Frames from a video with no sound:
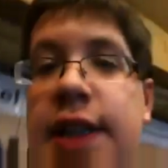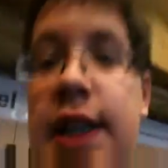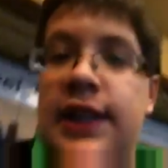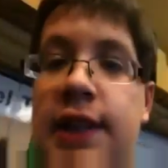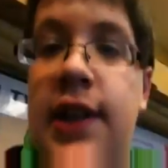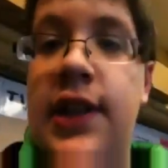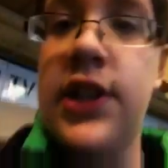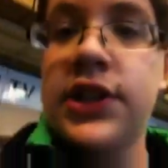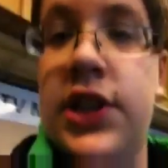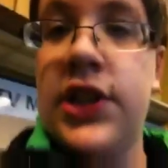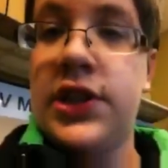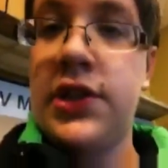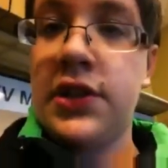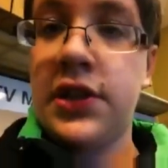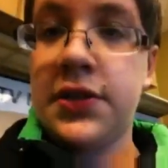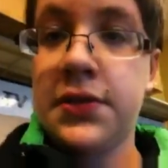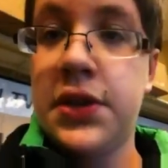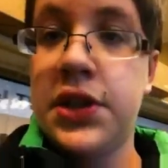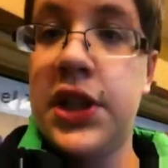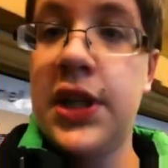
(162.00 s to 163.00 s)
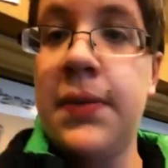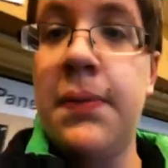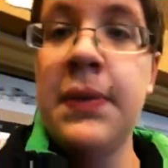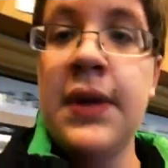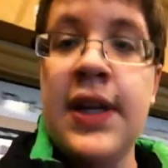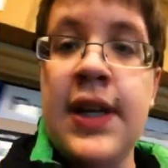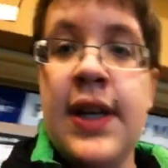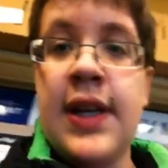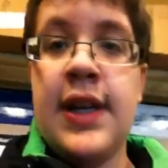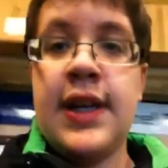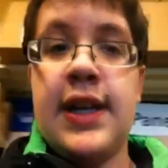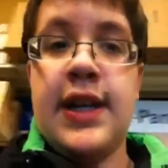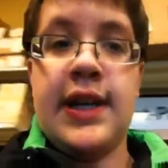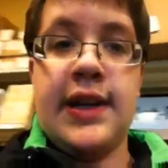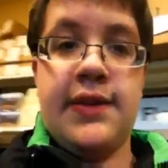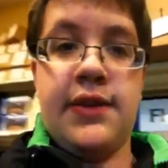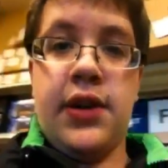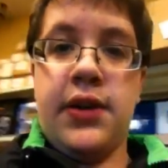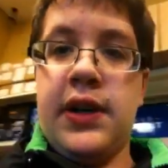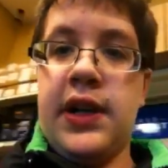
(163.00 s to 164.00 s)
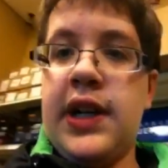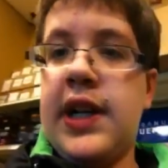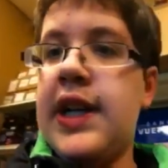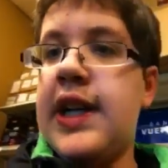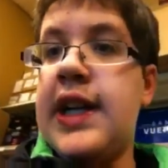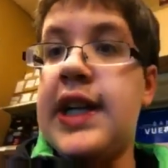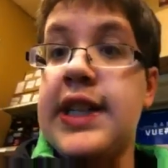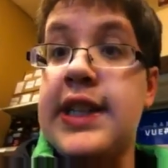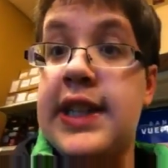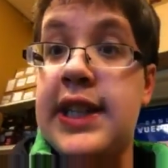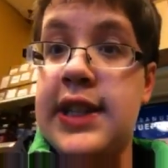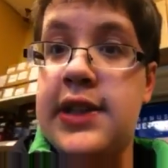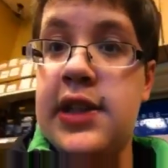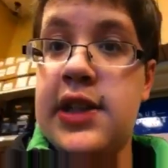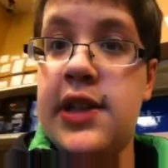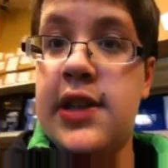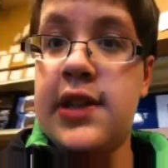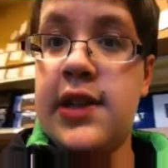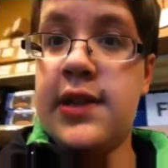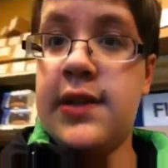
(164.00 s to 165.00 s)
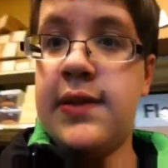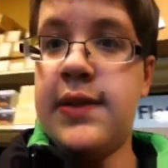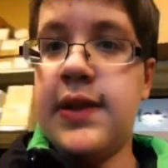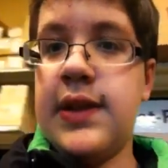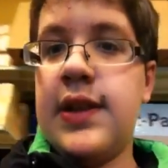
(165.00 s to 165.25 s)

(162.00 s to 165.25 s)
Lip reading: the technology stores were cheap. I have already got an SD card.